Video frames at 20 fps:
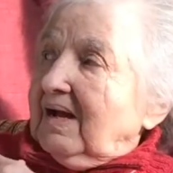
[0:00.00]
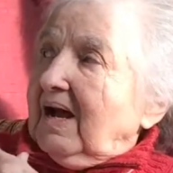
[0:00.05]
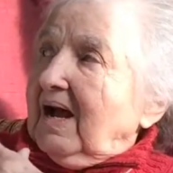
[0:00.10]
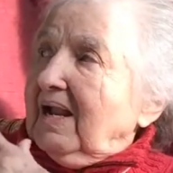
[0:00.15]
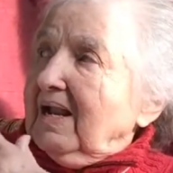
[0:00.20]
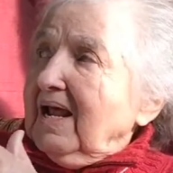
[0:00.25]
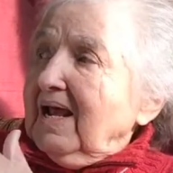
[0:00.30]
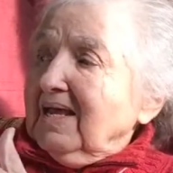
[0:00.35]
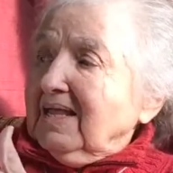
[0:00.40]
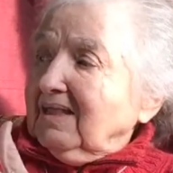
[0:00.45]

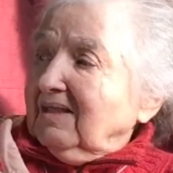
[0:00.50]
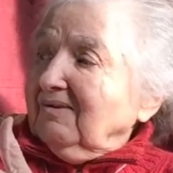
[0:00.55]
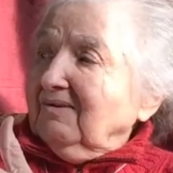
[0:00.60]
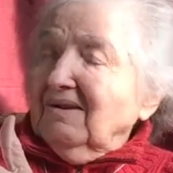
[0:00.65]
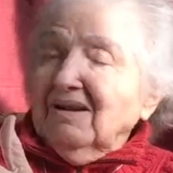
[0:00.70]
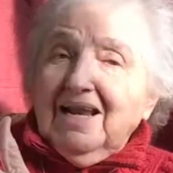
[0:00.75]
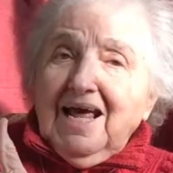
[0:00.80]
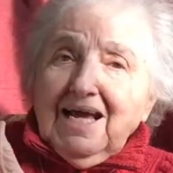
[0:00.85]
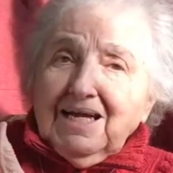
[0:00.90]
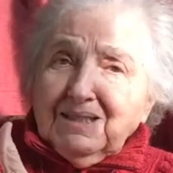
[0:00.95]
like the
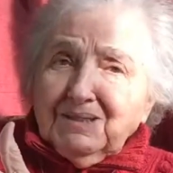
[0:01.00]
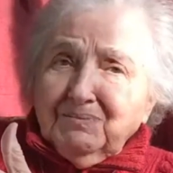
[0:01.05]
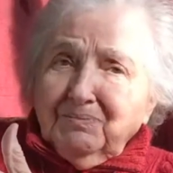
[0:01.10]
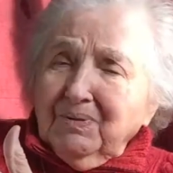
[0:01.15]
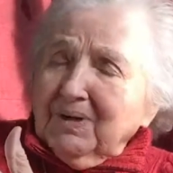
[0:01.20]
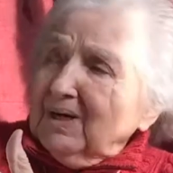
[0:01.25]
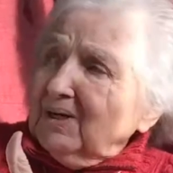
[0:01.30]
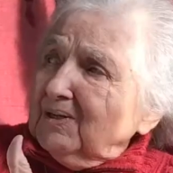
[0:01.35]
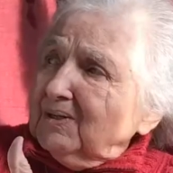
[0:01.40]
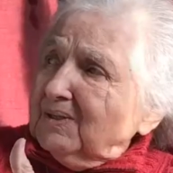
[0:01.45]
relaxed
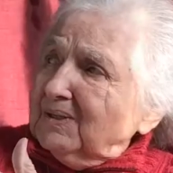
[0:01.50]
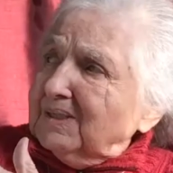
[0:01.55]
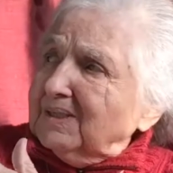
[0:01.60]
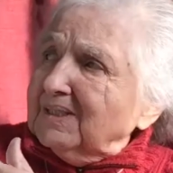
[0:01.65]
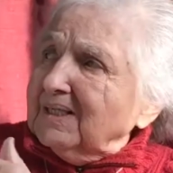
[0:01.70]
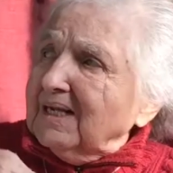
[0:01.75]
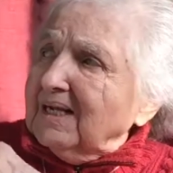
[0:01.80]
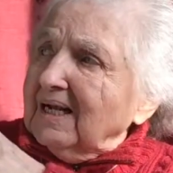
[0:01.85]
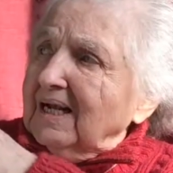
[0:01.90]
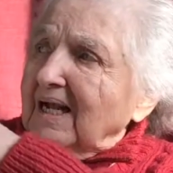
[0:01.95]

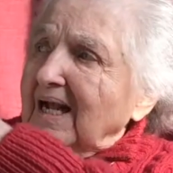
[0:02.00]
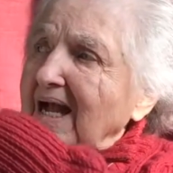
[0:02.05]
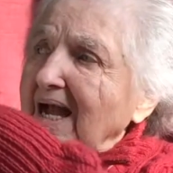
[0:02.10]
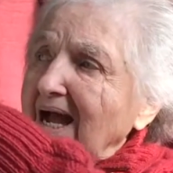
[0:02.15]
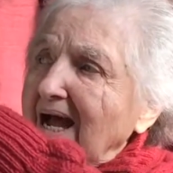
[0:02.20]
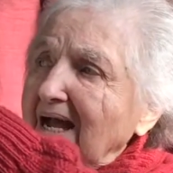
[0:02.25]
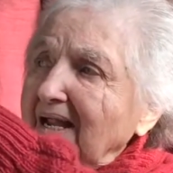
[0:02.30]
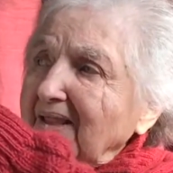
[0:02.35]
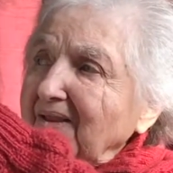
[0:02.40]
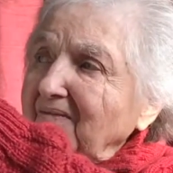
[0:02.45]
pose
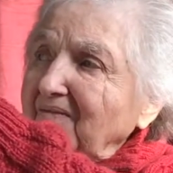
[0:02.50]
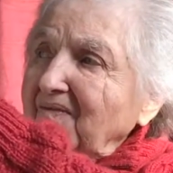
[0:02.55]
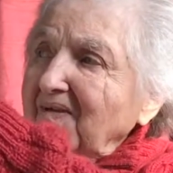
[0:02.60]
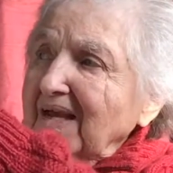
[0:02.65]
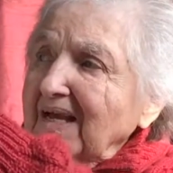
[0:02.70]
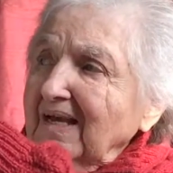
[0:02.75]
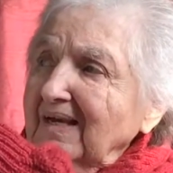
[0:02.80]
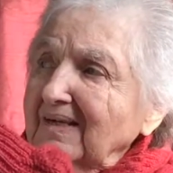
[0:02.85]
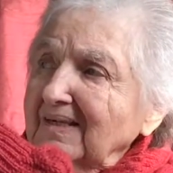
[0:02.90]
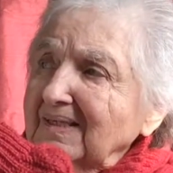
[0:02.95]
and the
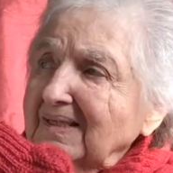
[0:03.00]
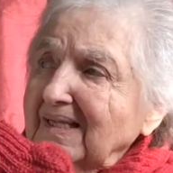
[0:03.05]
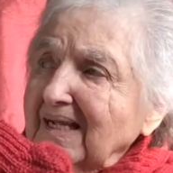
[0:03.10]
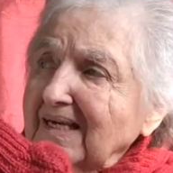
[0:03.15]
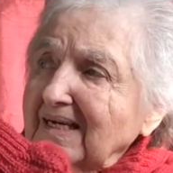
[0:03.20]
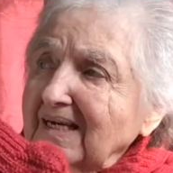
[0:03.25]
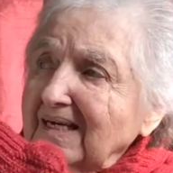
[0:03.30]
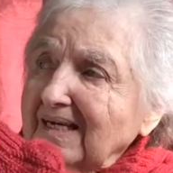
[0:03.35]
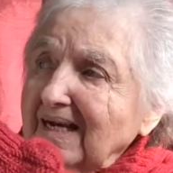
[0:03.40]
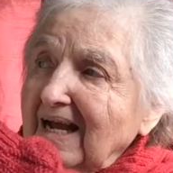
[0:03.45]
fingers. They
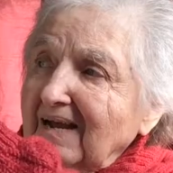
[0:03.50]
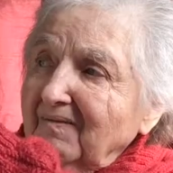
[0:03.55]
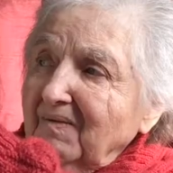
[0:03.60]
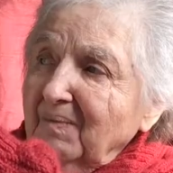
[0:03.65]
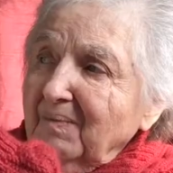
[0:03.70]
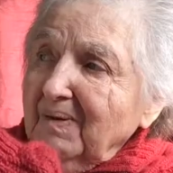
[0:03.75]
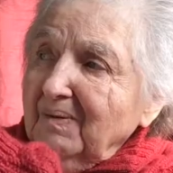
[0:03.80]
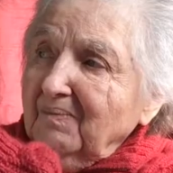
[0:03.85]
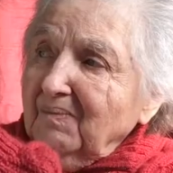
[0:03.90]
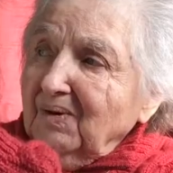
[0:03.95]
need to have a
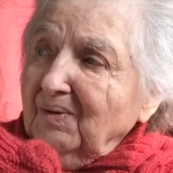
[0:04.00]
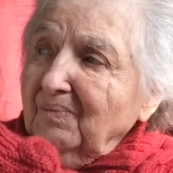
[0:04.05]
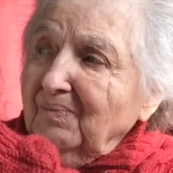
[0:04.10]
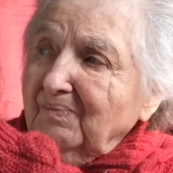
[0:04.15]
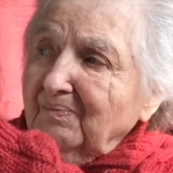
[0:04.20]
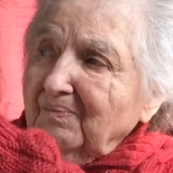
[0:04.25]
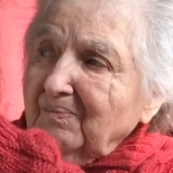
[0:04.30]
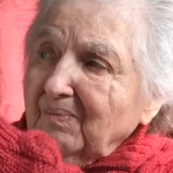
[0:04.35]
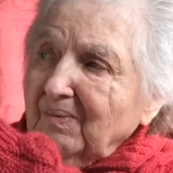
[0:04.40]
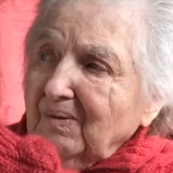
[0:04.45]
bit more
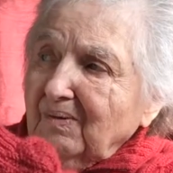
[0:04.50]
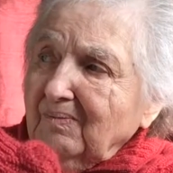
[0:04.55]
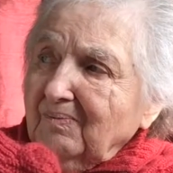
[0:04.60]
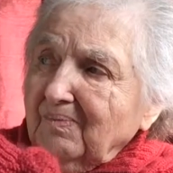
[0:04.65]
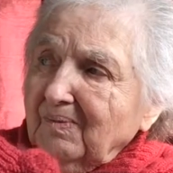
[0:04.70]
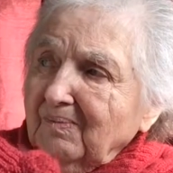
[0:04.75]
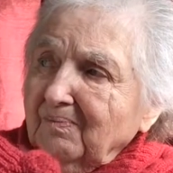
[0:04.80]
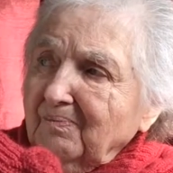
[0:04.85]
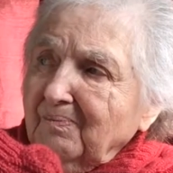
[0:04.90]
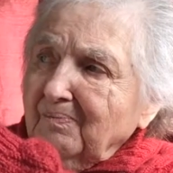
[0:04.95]

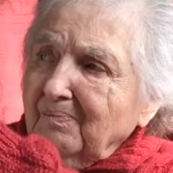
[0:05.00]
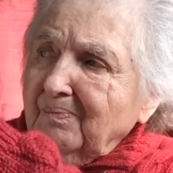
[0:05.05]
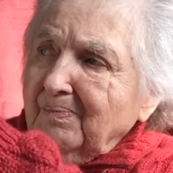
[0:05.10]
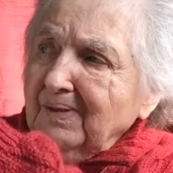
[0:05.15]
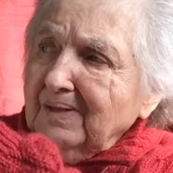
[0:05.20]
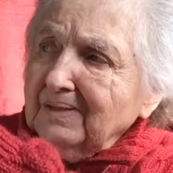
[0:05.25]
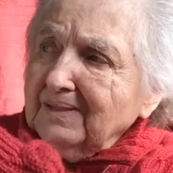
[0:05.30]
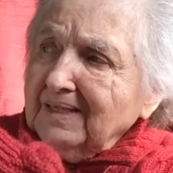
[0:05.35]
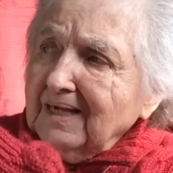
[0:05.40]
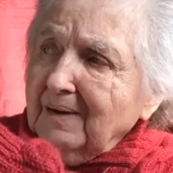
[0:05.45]

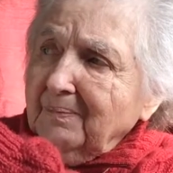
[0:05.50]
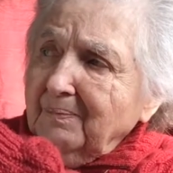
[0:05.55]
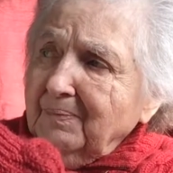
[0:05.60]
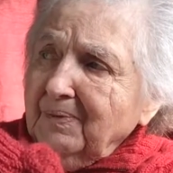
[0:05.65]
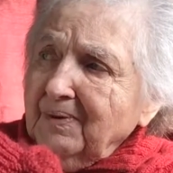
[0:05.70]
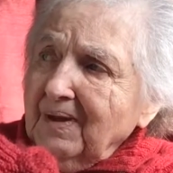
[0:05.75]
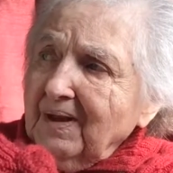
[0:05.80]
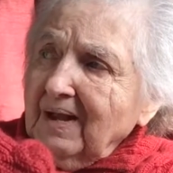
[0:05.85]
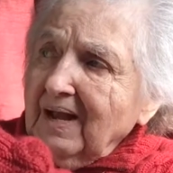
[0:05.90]
built up